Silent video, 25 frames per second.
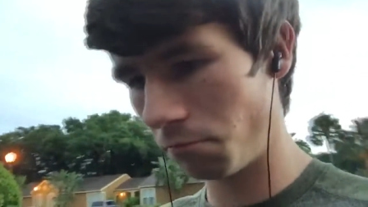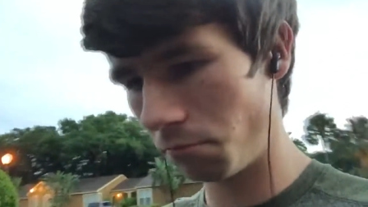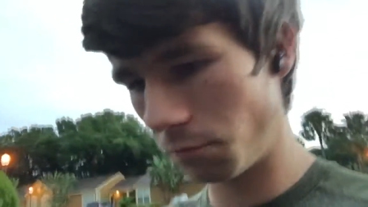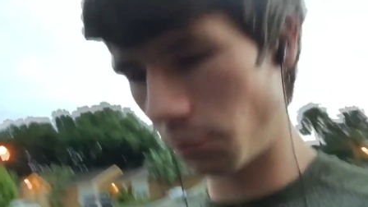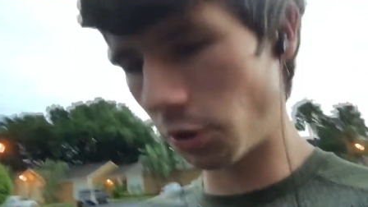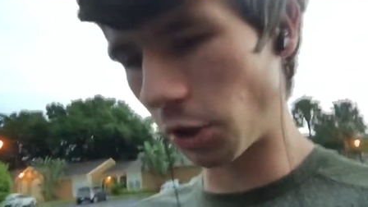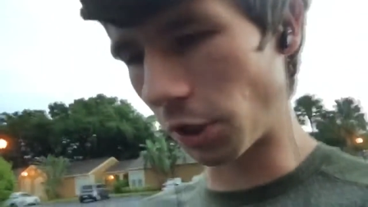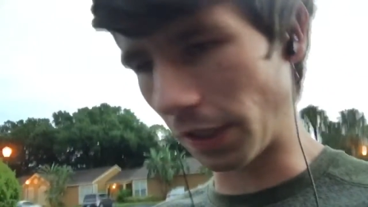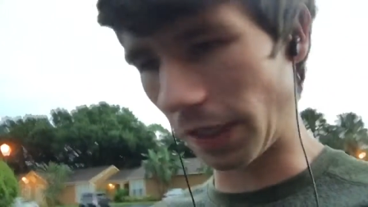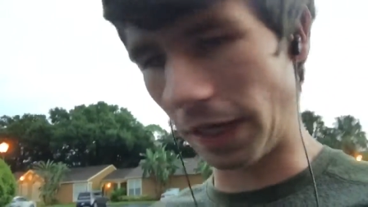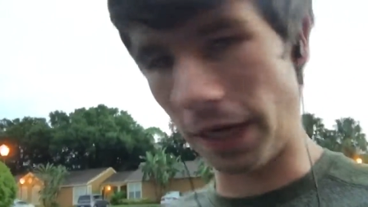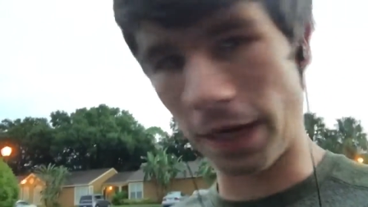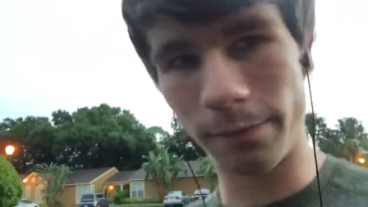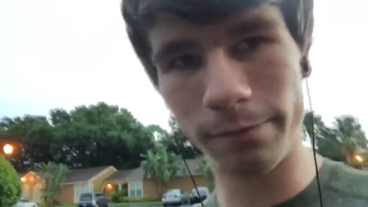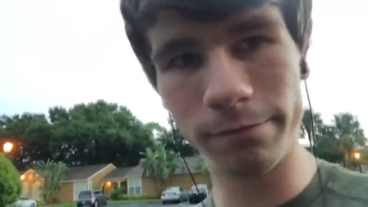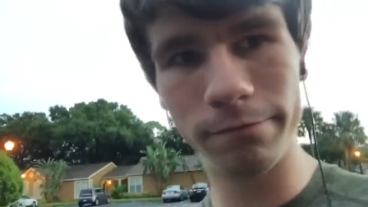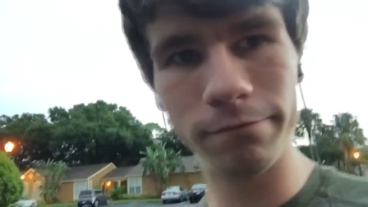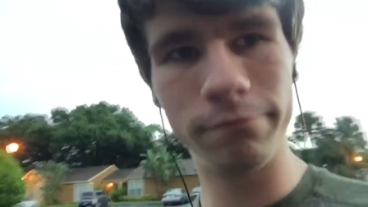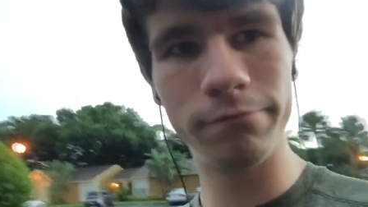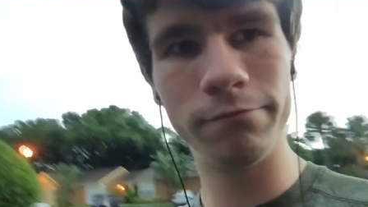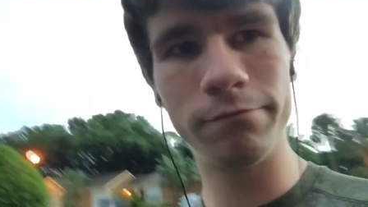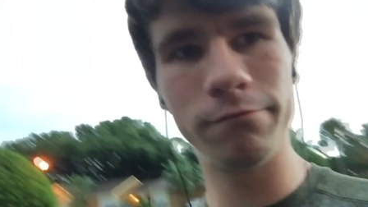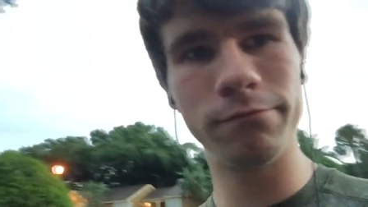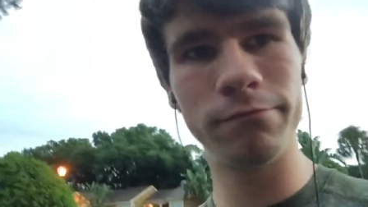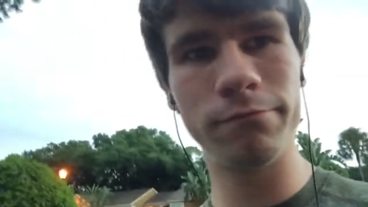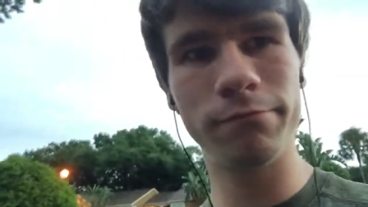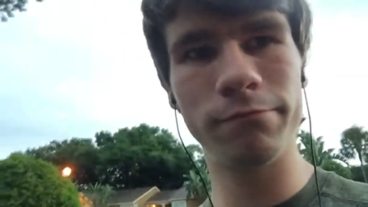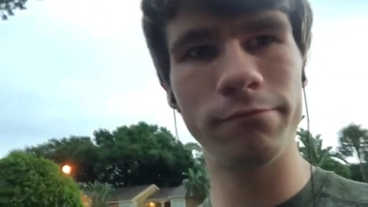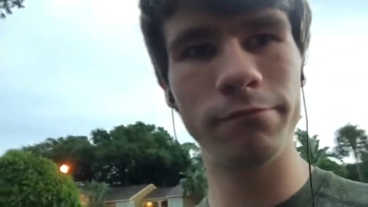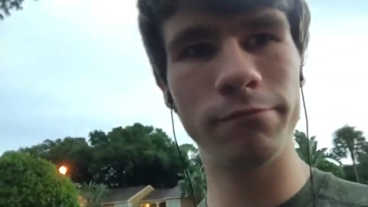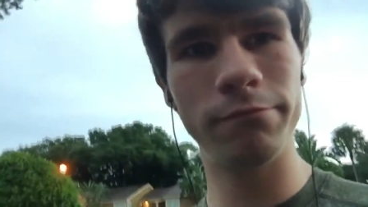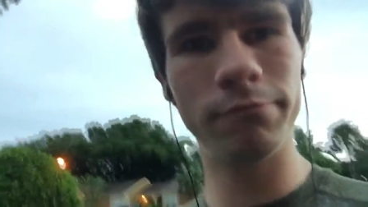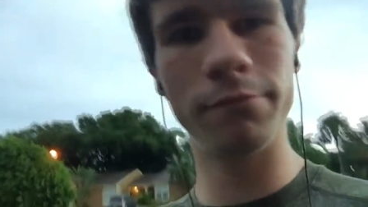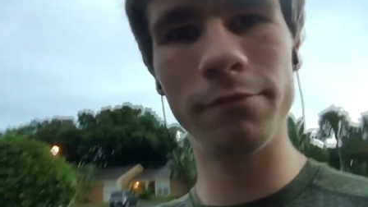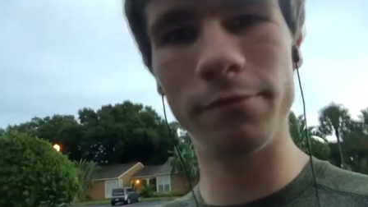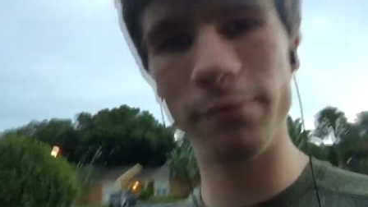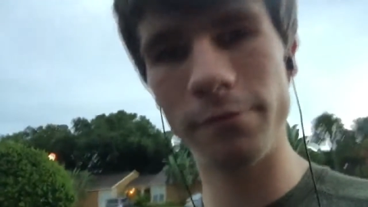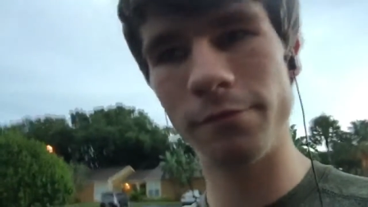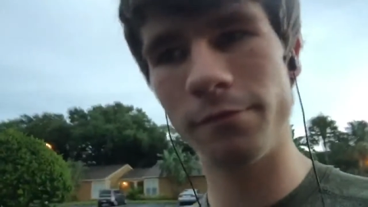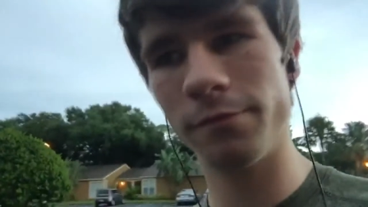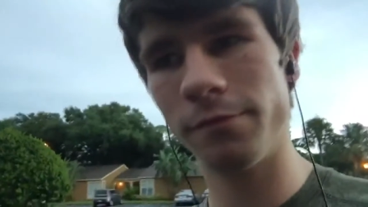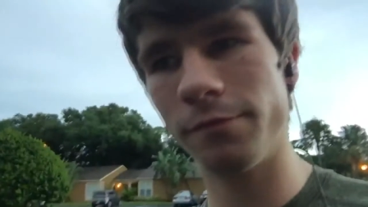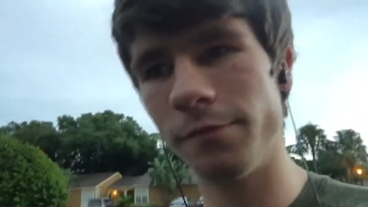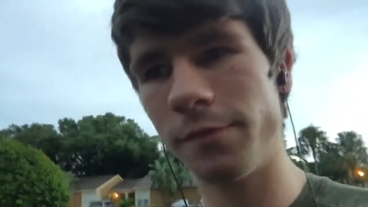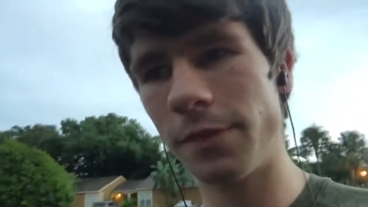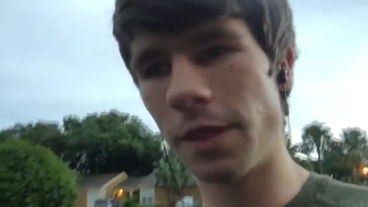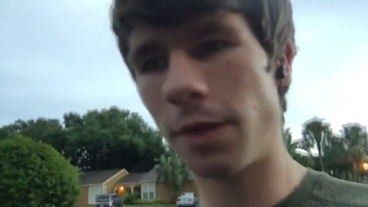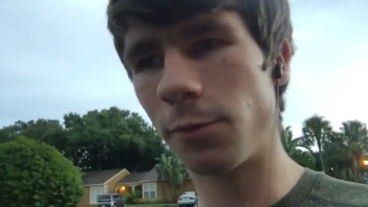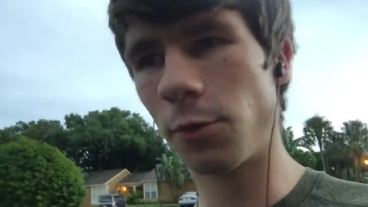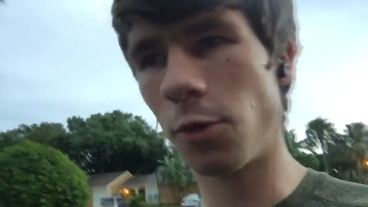Took a nap.
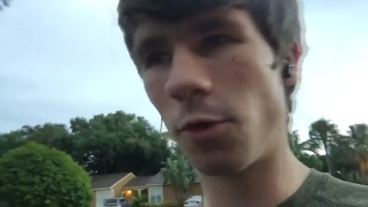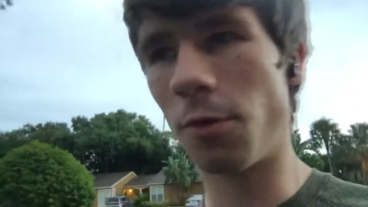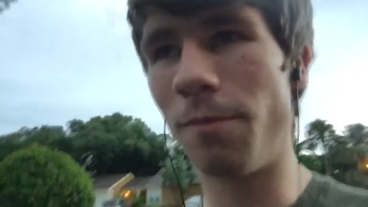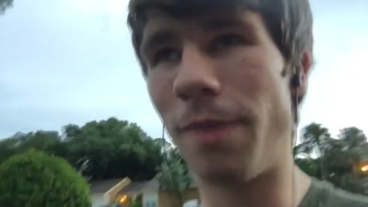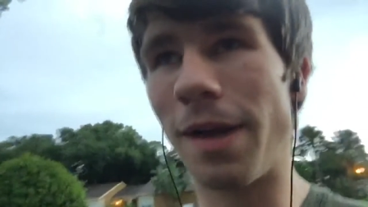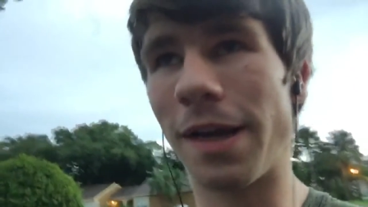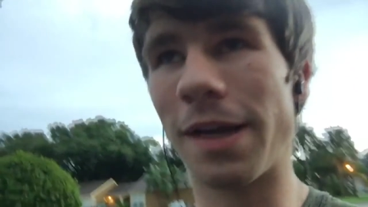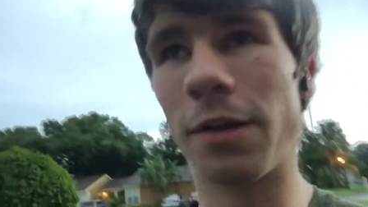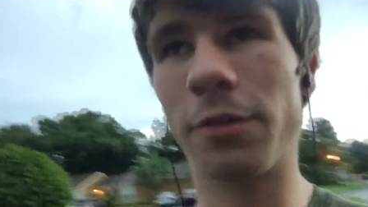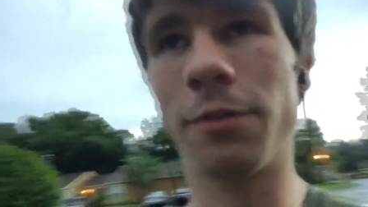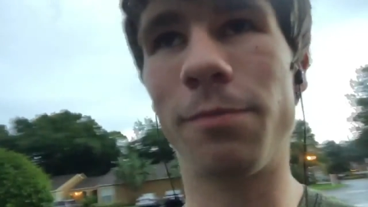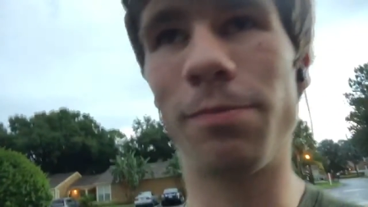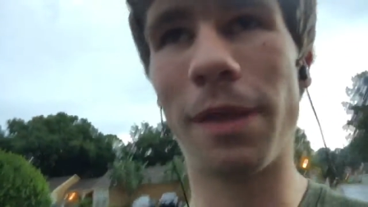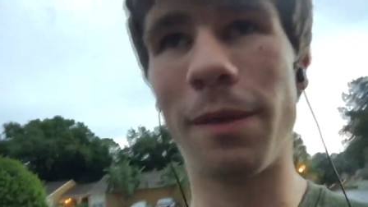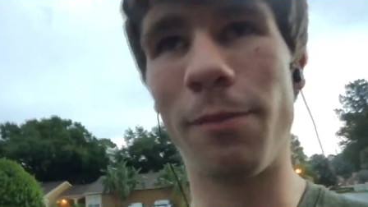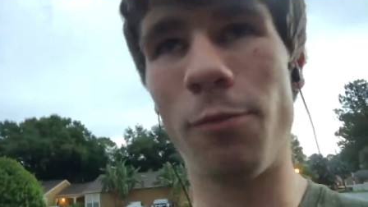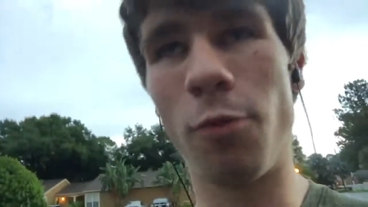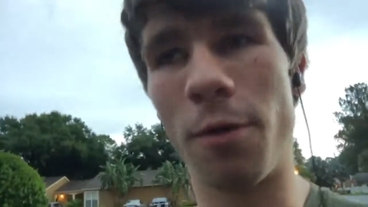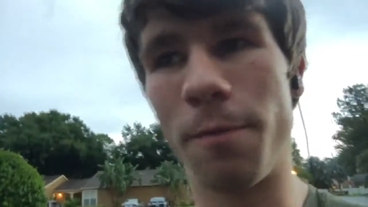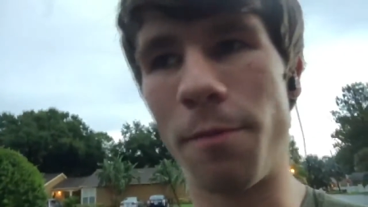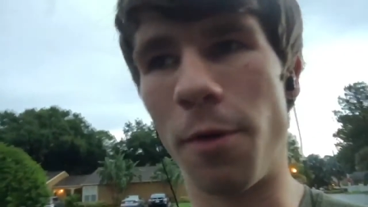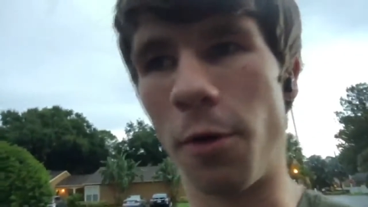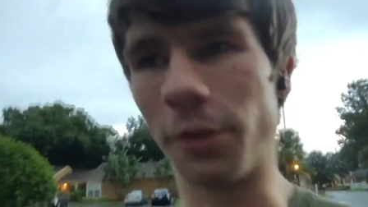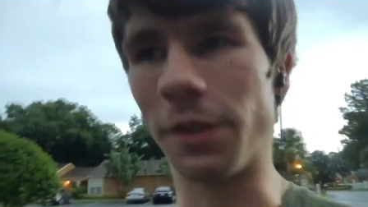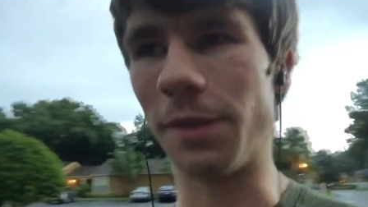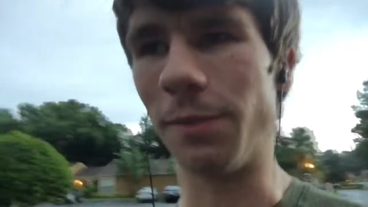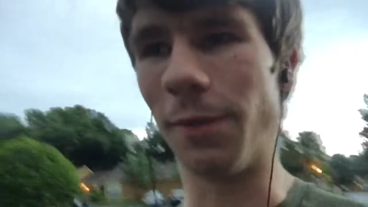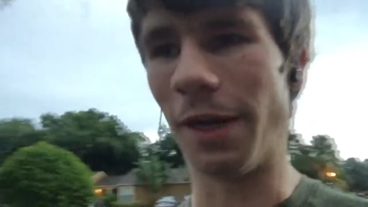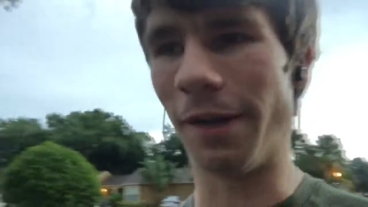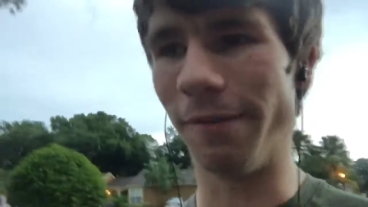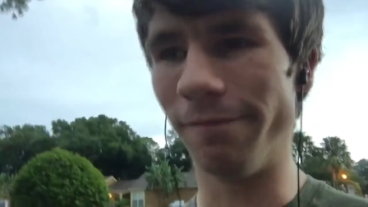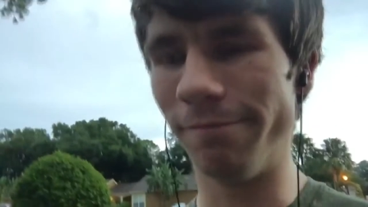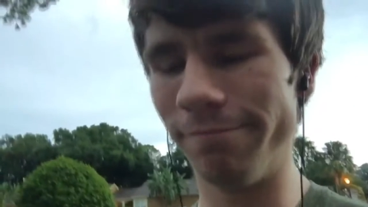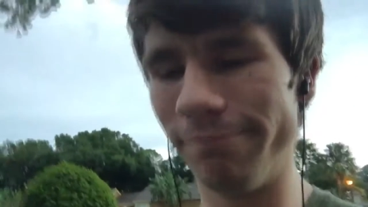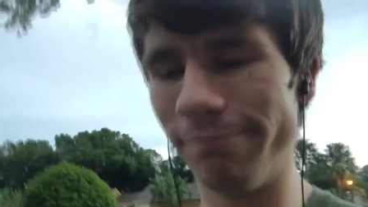Now I'm going back out to play more Pokemon.